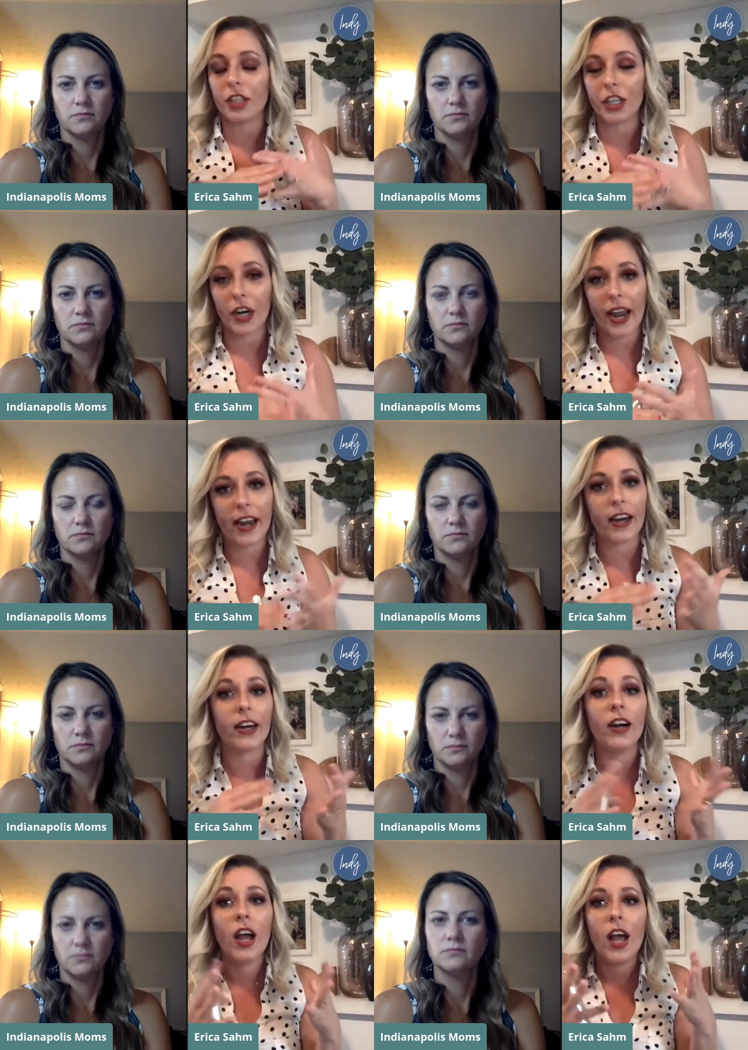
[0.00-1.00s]
Speaker 1: your
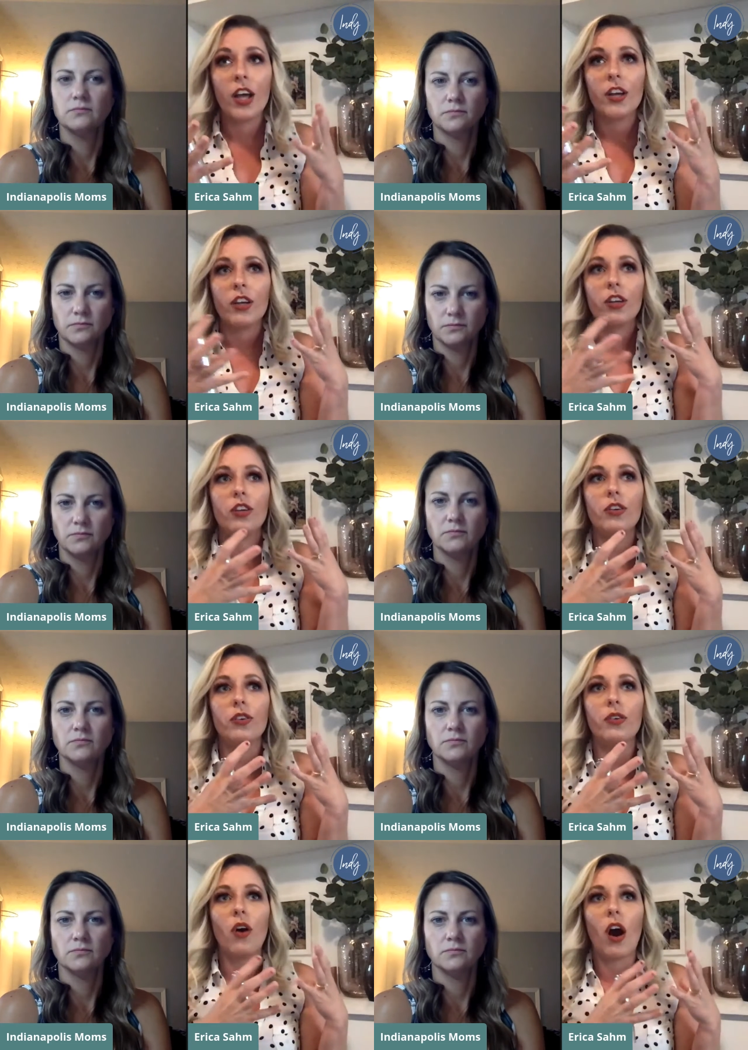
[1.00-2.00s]
hair,
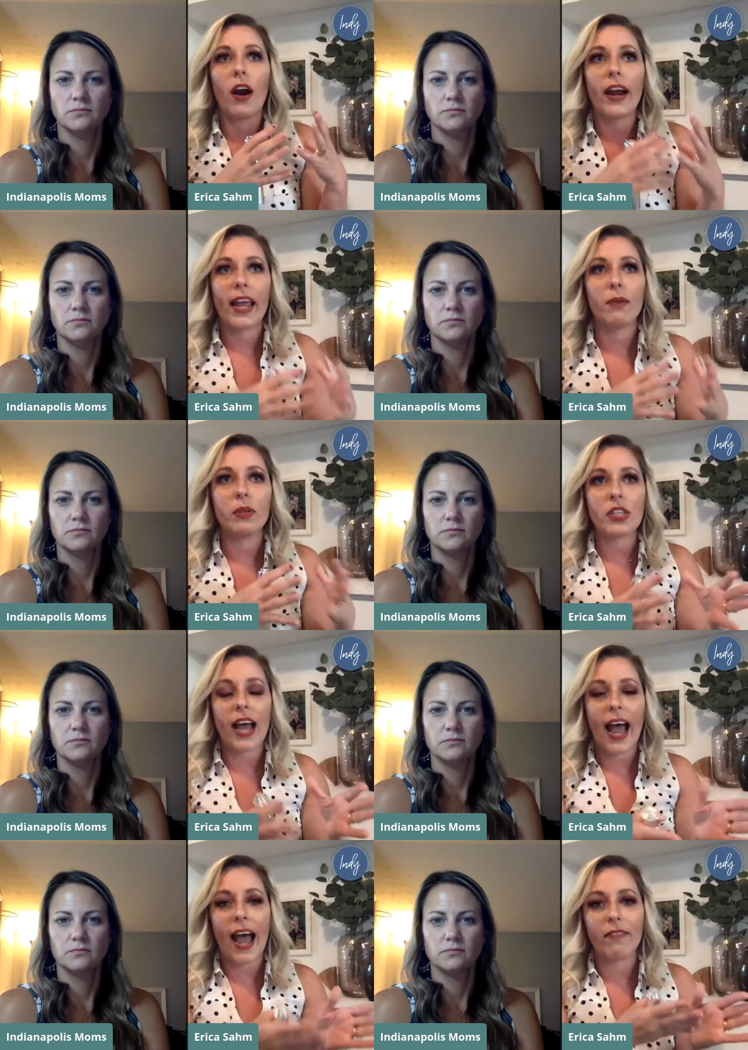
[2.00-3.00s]
you are able to
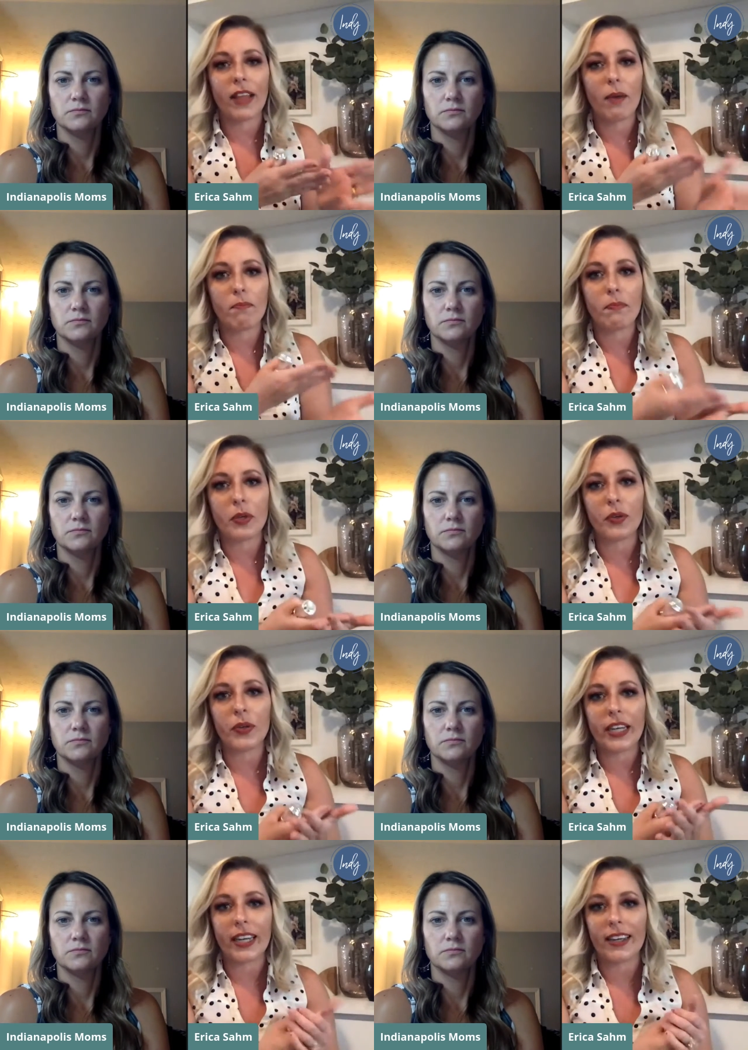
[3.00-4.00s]
have that
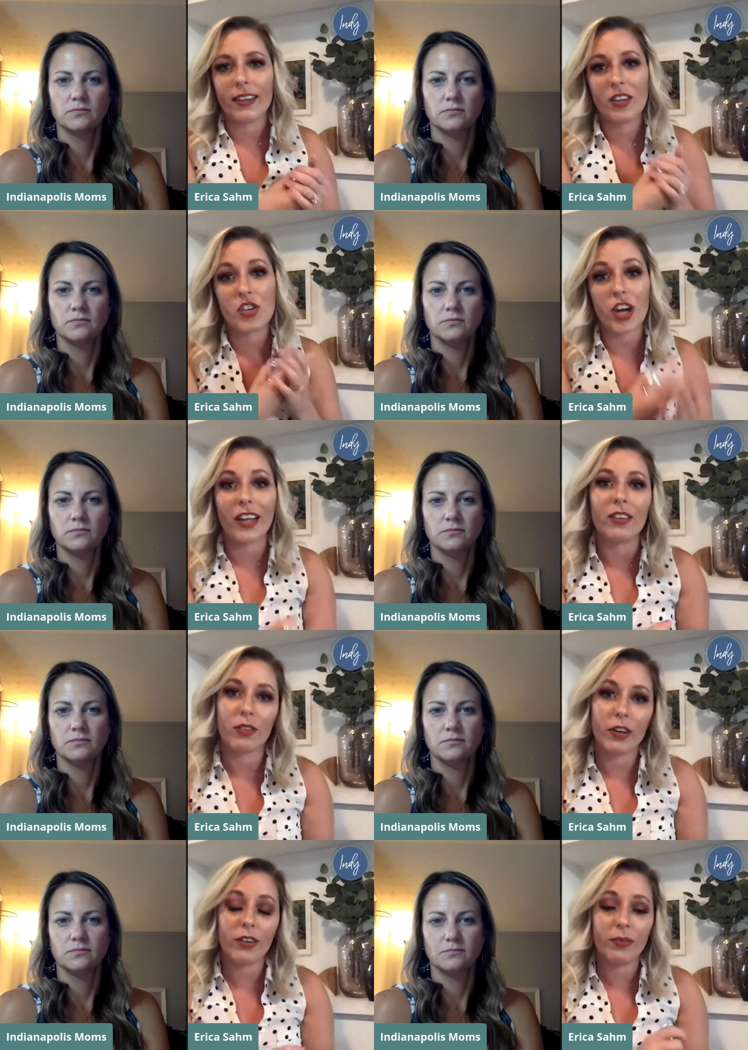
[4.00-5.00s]
beauty shine
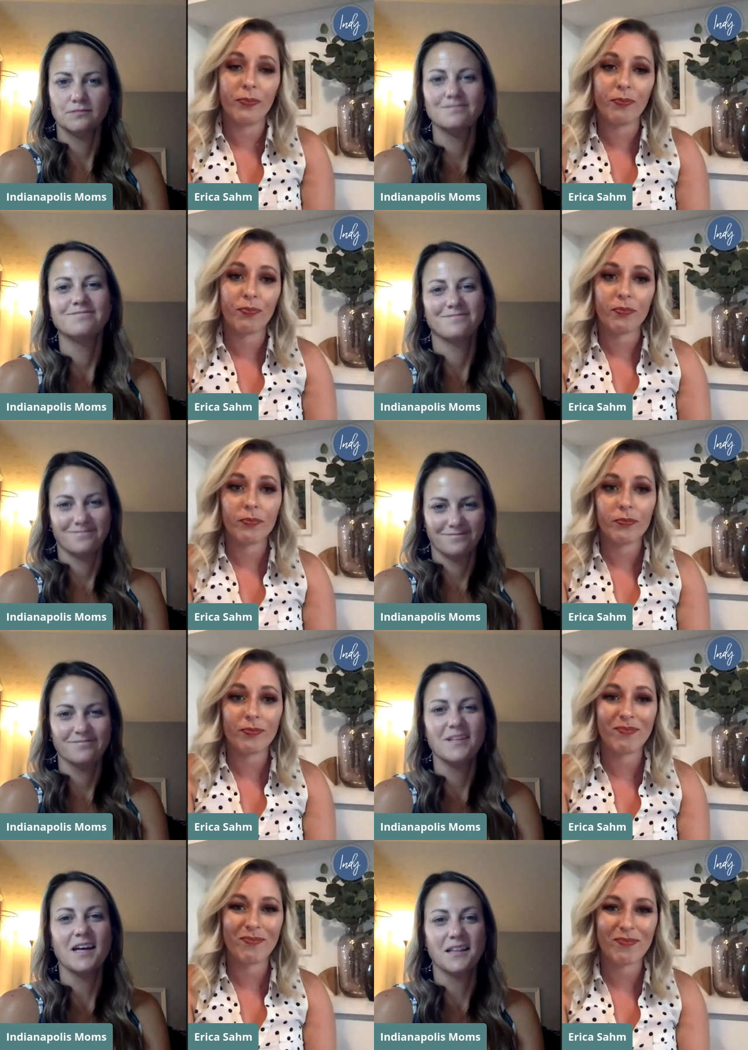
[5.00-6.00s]
through.
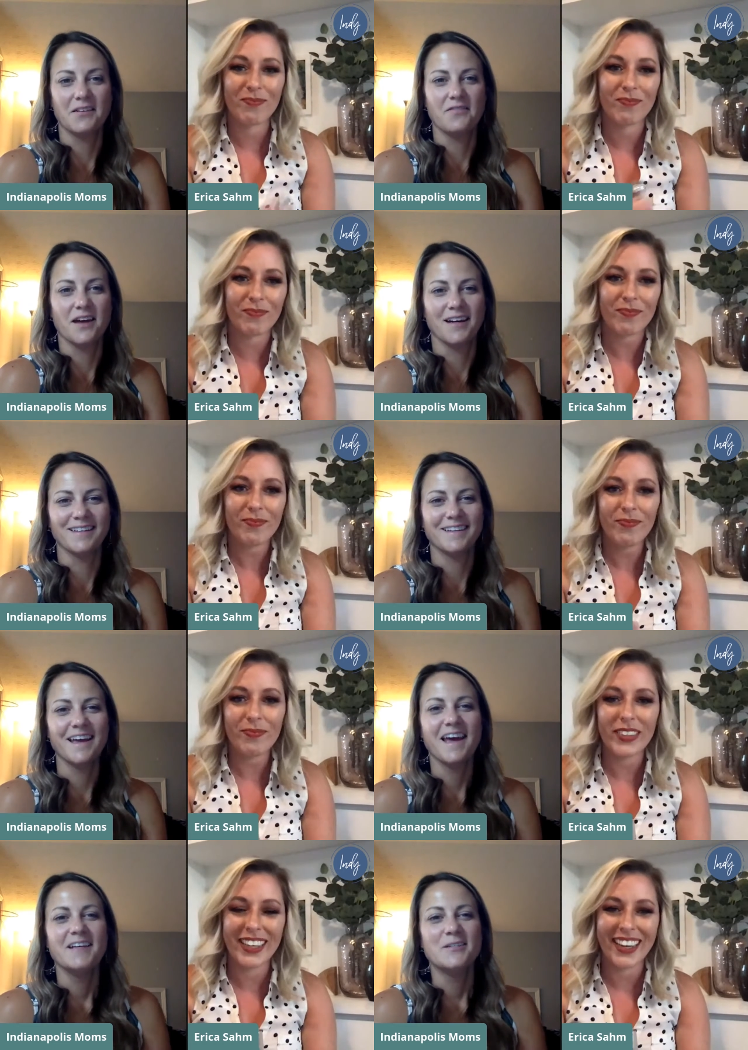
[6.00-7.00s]
Speaker 2: I love that.
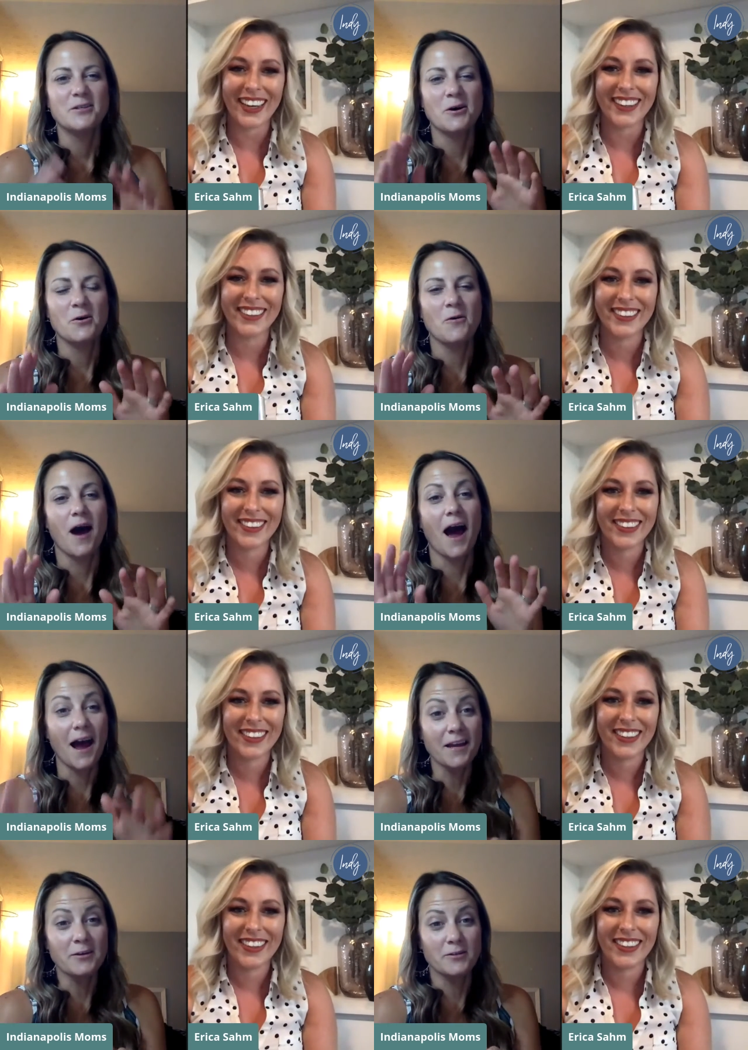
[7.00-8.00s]
Yeah. So
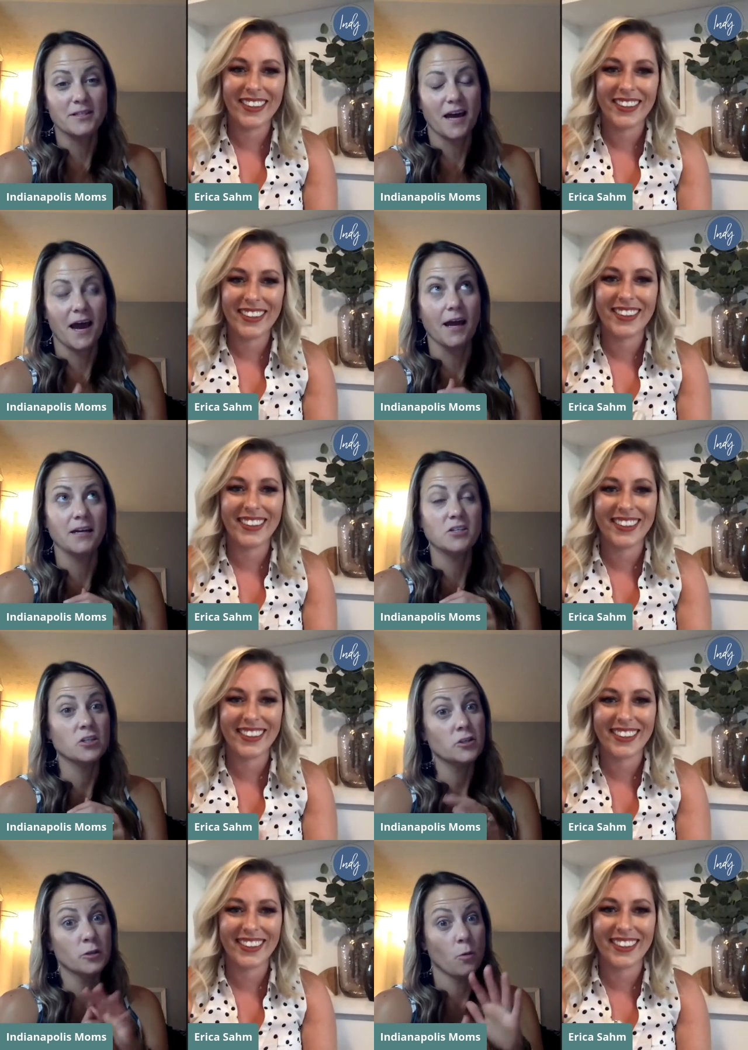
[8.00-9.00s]
I use that. I
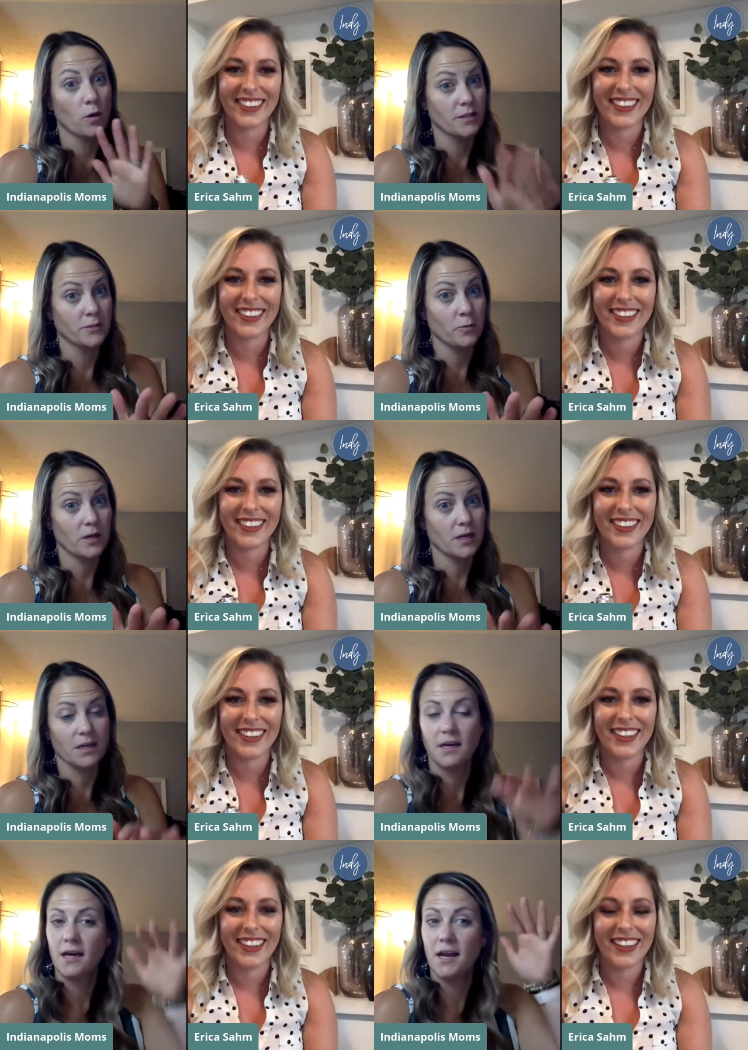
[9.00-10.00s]
actually use it once a
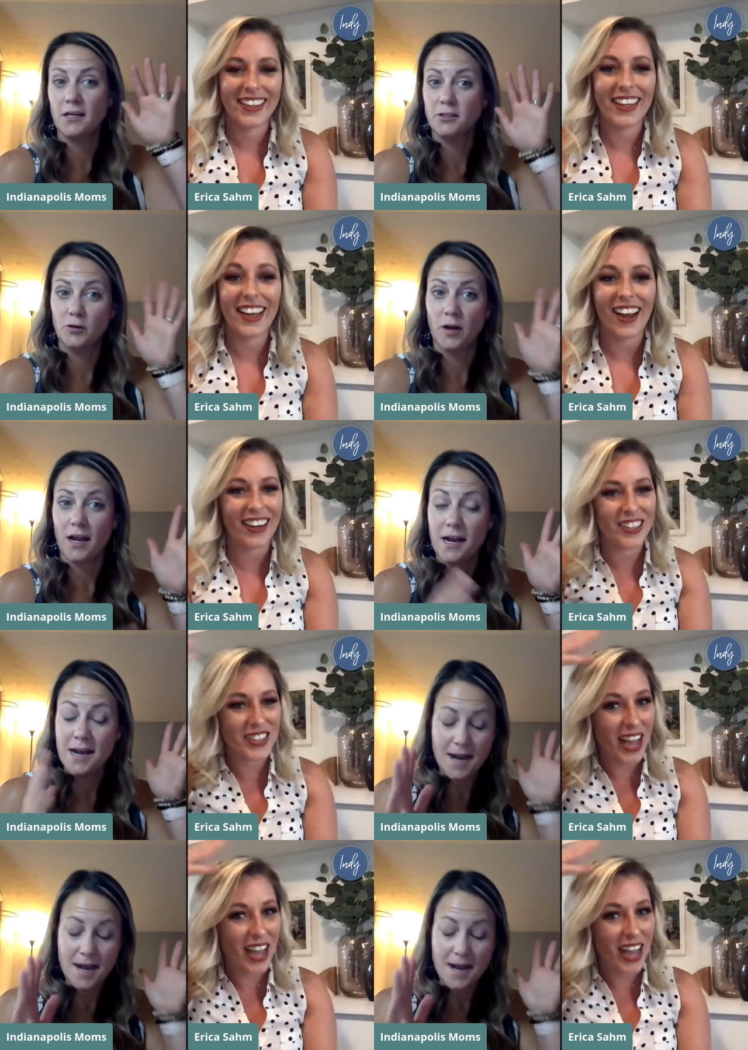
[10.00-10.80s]
week and I'll do it at